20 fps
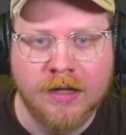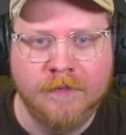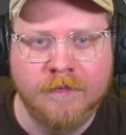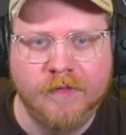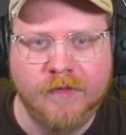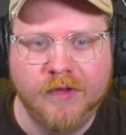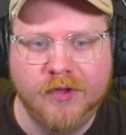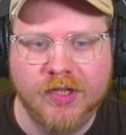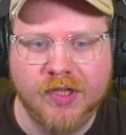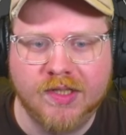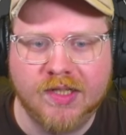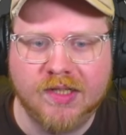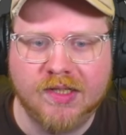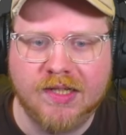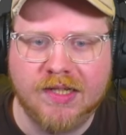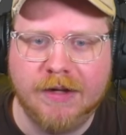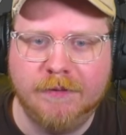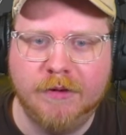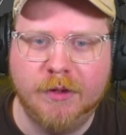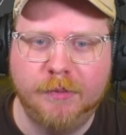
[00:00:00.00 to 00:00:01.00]
just as to
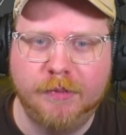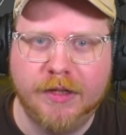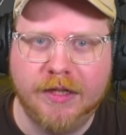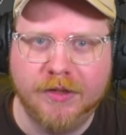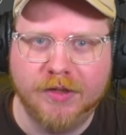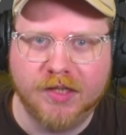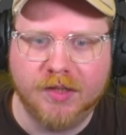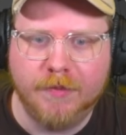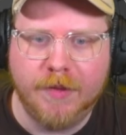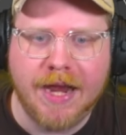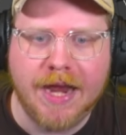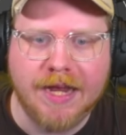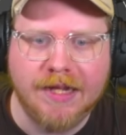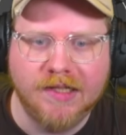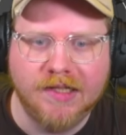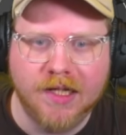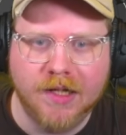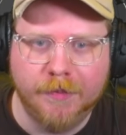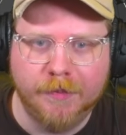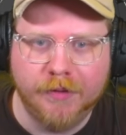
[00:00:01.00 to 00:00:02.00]
give the player some
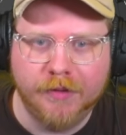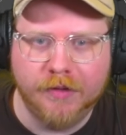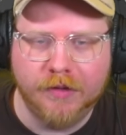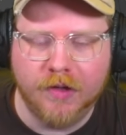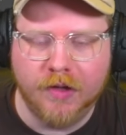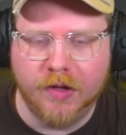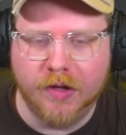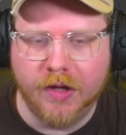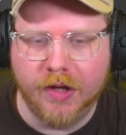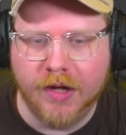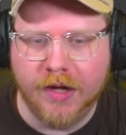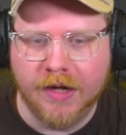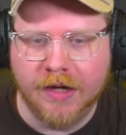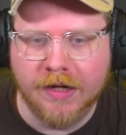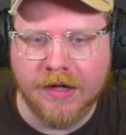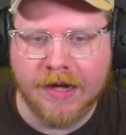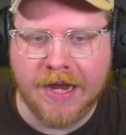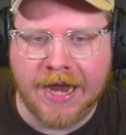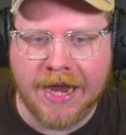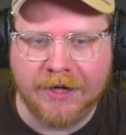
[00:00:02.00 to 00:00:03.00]
heads up on
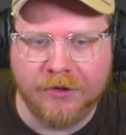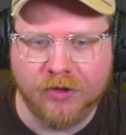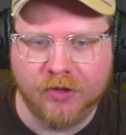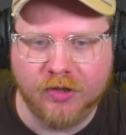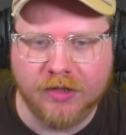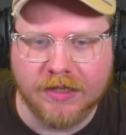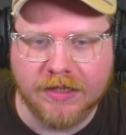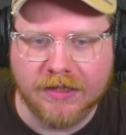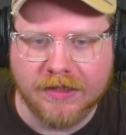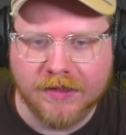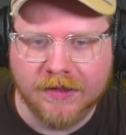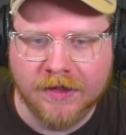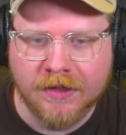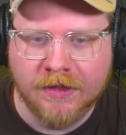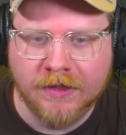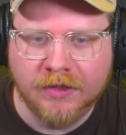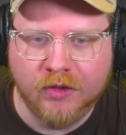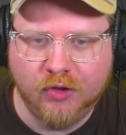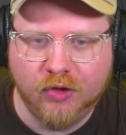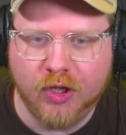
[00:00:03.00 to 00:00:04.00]
actually
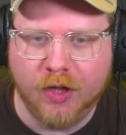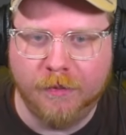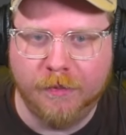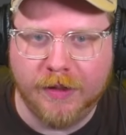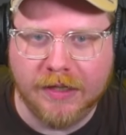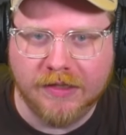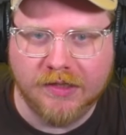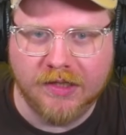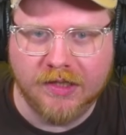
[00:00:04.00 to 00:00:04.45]
jumping to the